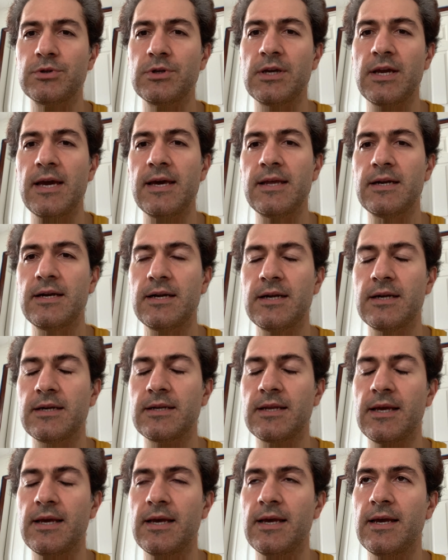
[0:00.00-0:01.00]
together
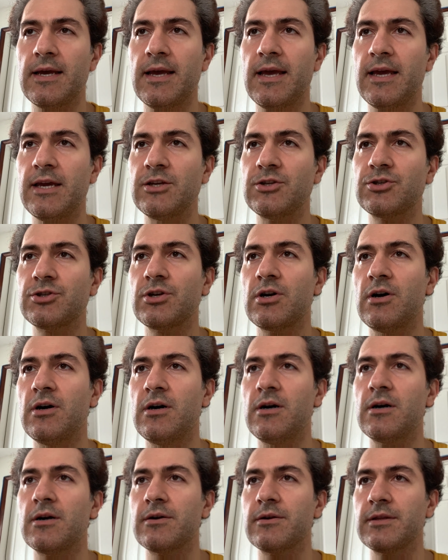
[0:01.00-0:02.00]
the
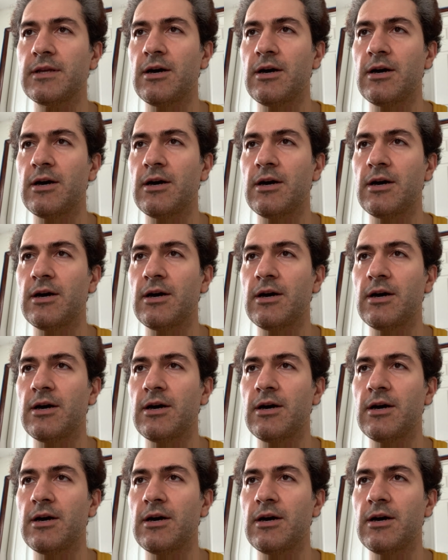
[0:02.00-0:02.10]
HR,